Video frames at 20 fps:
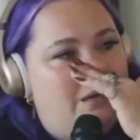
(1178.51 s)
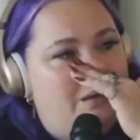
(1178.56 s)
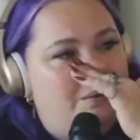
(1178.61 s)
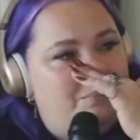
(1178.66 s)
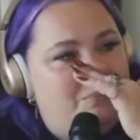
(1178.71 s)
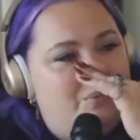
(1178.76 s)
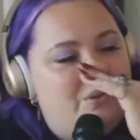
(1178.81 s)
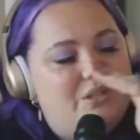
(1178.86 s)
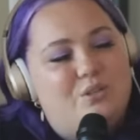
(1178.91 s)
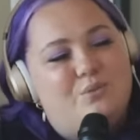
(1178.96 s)

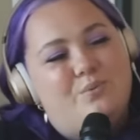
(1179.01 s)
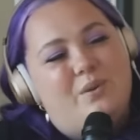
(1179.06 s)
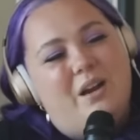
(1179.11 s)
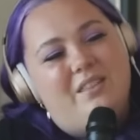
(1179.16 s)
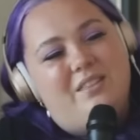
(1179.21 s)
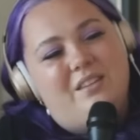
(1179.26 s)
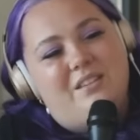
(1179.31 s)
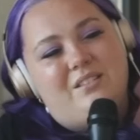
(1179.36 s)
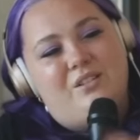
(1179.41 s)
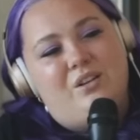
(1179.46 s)
which is why
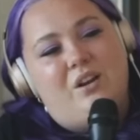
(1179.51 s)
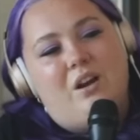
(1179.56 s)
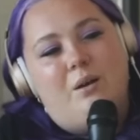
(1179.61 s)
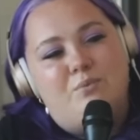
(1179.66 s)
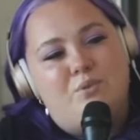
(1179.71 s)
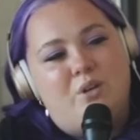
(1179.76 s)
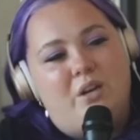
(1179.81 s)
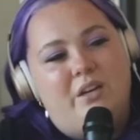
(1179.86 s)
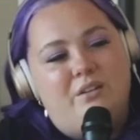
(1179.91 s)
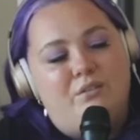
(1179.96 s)
this year I'm
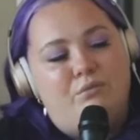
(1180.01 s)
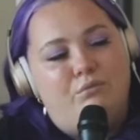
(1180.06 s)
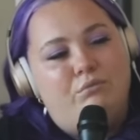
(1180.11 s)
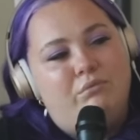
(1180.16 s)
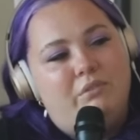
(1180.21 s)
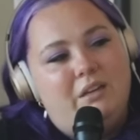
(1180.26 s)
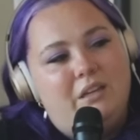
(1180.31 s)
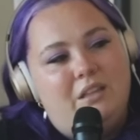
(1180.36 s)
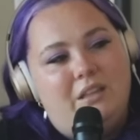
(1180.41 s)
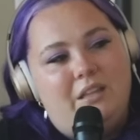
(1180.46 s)
trying to
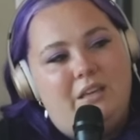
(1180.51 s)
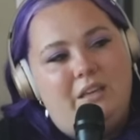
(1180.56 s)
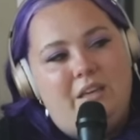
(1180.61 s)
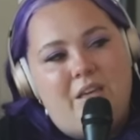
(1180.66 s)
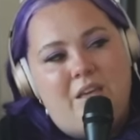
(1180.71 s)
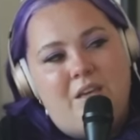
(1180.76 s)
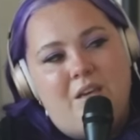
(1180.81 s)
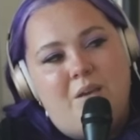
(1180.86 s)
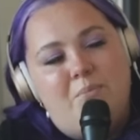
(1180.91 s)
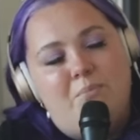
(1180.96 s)

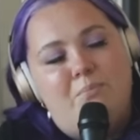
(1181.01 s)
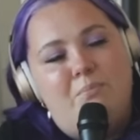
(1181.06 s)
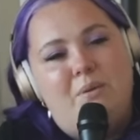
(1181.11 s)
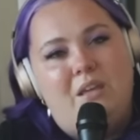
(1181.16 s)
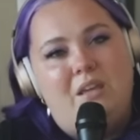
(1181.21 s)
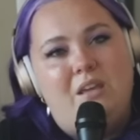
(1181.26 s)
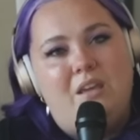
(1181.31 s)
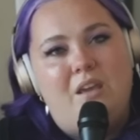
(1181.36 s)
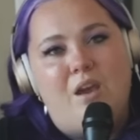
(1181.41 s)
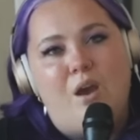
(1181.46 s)
really
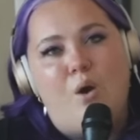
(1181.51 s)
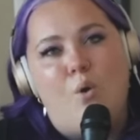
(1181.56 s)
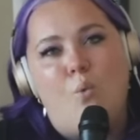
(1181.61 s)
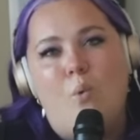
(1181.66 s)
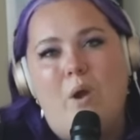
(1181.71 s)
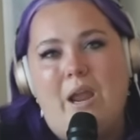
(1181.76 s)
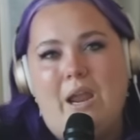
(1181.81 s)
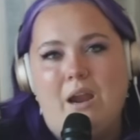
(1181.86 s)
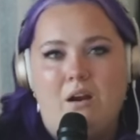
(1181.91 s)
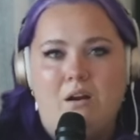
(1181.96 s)
be
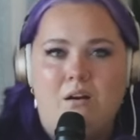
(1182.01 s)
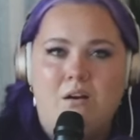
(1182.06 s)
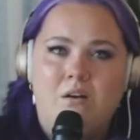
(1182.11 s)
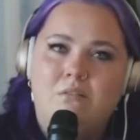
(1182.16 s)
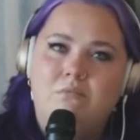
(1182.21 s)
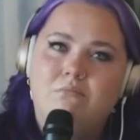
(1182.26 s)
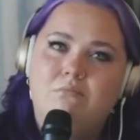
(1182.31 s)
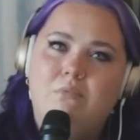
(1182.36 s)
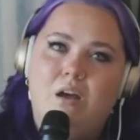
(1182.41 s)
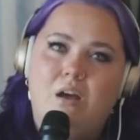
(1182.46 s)
aware
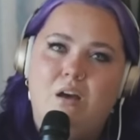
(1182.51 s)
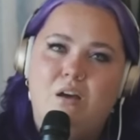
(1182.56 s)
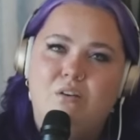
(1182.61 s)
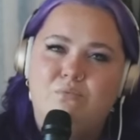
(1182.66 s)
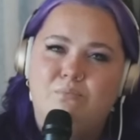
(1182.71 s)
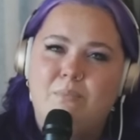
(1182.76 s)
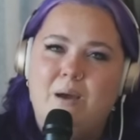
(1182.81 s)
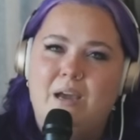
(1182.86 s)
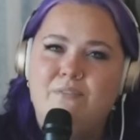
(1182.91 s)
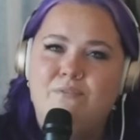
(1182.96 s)
of
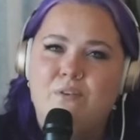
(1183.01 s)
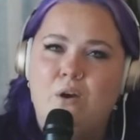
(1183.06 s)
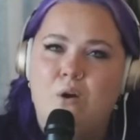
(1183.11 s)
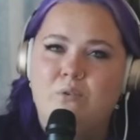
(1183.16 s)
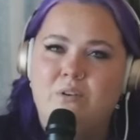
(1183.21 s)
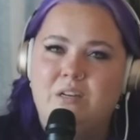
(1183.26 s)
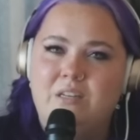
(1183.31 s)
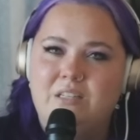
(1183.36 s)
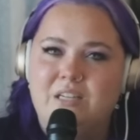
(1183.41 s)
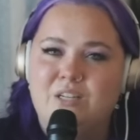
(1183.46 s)
my
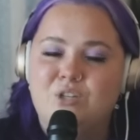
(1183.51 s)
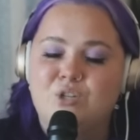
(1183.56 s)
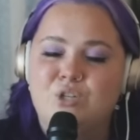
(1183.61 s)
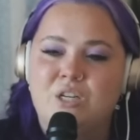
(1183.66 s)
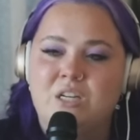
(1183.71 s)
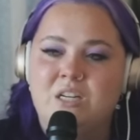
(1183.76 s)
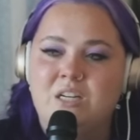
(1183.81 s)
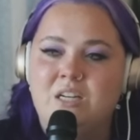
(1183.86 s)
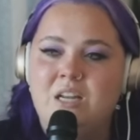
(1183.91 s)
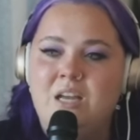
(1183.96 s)
phone
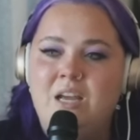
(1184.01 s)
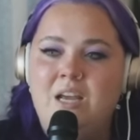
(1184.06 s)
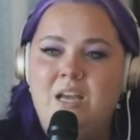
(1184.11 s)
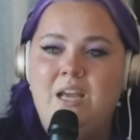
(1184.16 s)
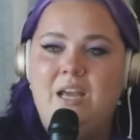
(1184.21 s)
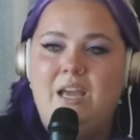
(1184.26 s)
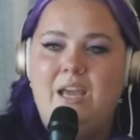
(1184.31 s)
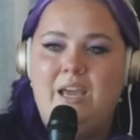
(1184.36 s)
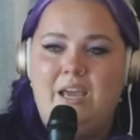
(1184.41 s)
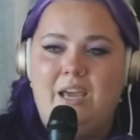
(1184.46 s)
addiction
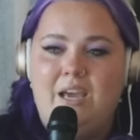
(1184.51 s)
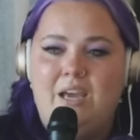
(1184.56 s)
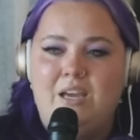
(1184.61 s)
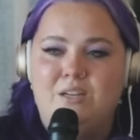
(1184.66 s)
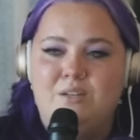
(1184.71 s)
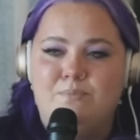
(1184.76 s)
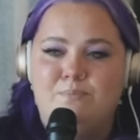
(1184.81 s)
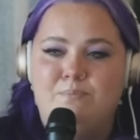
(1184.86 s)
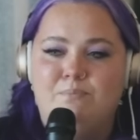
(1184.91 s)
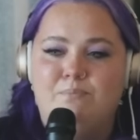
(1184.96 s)

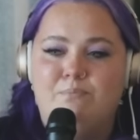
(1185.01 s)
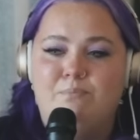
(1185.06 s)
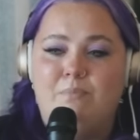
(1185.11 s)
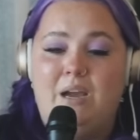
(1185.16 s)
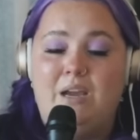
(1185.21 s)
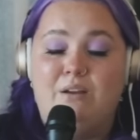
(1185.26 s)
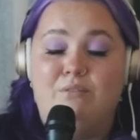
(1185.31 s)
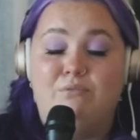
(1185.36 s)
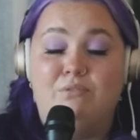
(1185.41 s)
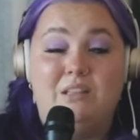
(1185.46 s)
and
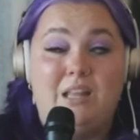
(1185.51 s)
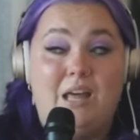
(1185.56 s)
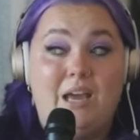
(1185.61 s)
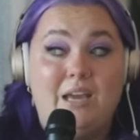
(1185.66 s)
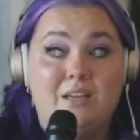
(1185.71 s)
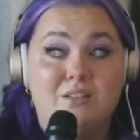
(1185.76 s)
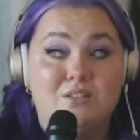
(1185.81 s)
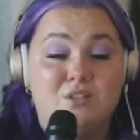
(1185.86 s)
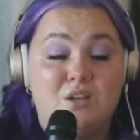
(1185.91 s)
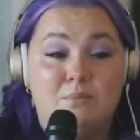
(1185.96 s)
my
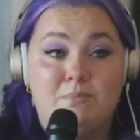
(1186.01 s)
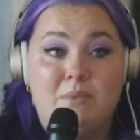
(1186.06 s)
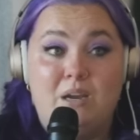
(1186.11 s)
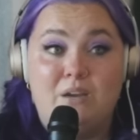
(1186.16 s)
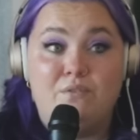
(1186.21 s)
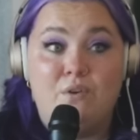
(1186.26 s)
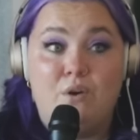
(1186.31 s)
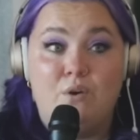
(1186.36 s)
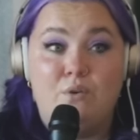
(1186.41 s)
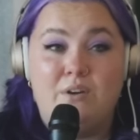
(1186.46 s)
reliance on my
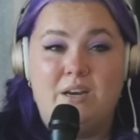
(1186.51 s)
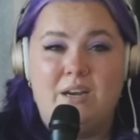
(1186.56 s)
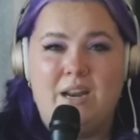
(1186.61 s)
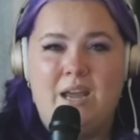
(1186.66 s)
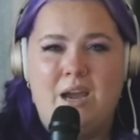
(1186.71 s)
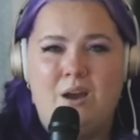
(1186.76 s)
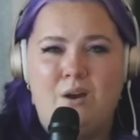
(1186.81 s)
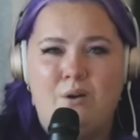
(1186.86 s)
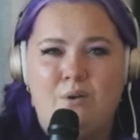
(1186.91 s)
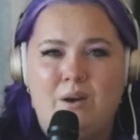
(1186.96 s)
phone, and
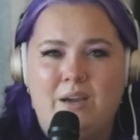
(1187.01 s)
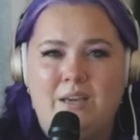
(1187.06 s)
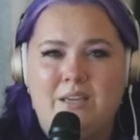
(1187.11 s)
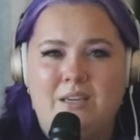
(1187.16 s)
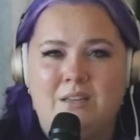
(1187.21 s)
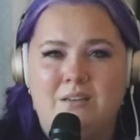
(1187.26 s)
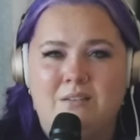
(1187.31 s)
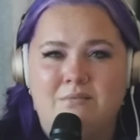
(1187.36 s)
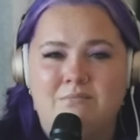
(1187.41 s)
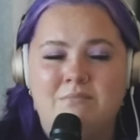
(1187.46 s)
how I
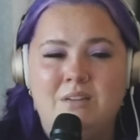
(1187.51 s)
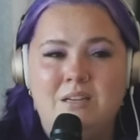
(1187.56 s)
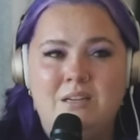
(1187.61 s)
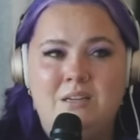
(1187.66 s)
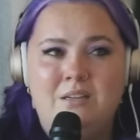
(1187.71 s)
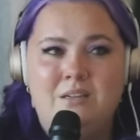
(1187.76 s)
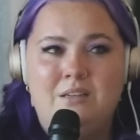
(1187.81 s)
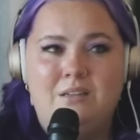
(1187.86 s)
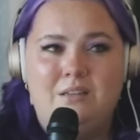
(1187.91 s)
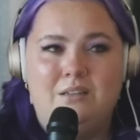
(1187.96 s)
can,
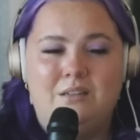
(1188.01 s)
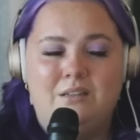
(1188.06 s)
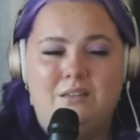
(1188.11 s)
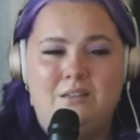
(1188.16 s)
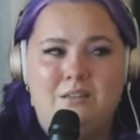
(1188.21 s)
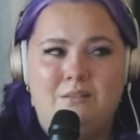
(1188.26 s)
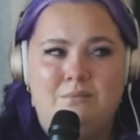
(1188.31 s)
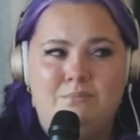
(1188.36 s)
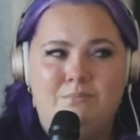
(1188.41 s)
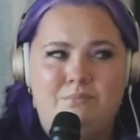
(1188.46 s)

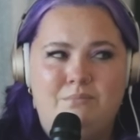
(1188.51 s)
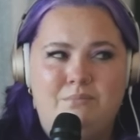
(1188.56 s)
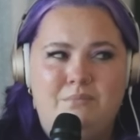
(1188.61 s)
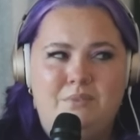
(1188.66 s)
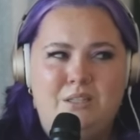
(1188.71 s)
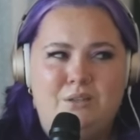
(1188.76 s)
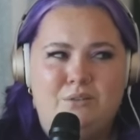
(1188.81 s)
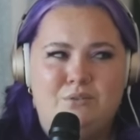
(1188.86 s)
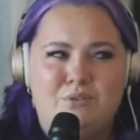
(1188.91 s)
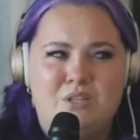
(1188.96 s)

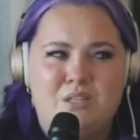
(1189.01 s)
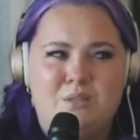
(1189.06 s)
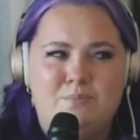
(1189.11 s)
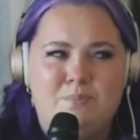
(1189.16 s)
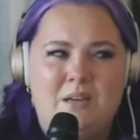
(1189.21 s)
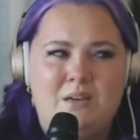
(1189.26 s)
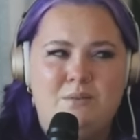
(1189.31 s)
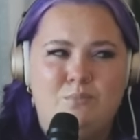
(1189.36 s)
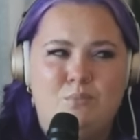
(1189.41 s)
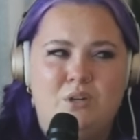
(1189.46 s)
just
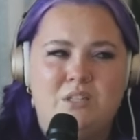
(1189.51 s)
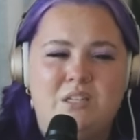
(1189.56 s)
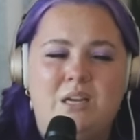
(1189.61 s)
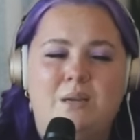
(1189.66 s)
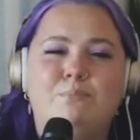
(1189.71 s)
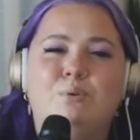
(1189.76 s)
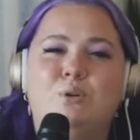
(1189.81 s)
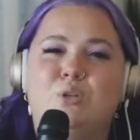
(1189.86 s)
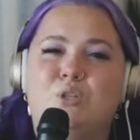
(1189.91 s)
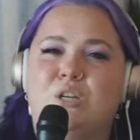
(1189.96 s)
spend more time
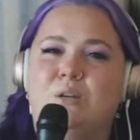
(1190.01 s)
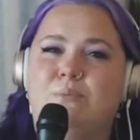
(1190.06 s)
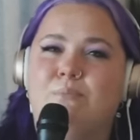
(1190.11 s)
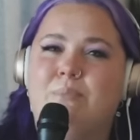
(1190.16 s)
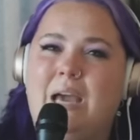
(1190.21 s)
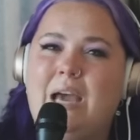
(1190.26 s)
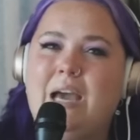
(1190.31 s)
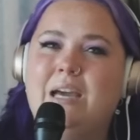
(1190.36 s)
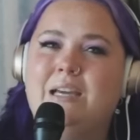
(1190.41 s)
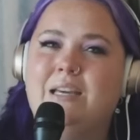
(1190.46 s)
pushing
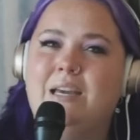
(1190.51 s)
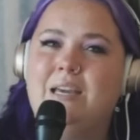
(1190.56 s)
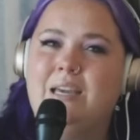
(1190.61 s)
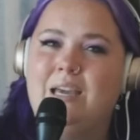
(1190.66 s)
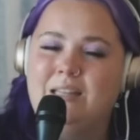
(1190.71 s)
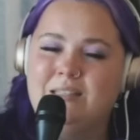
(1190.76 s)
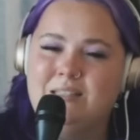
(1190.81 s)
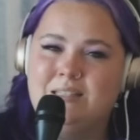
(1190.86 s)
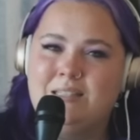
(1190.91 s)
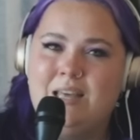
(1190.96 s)
back
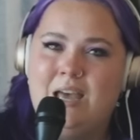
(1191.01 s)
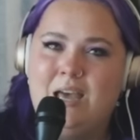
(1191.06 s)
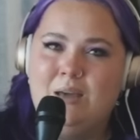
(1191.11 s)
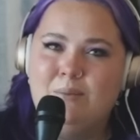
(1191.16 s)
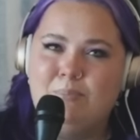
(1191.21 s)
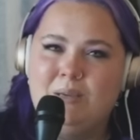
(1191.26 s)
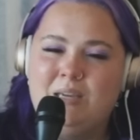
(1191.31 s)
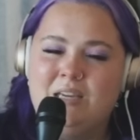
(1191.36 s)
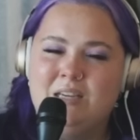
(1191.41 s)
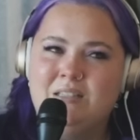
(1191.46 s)
against that,
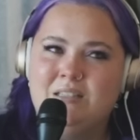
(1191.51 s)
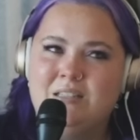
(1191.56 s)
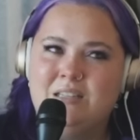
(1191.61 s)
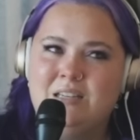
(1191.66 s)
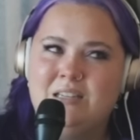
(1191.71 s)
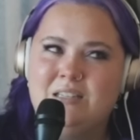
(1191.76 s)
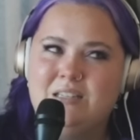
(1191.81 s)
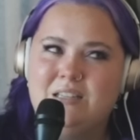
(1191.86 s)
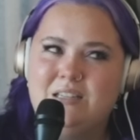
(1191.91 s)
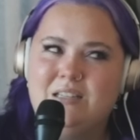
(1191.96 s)
because
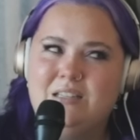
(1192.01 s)
it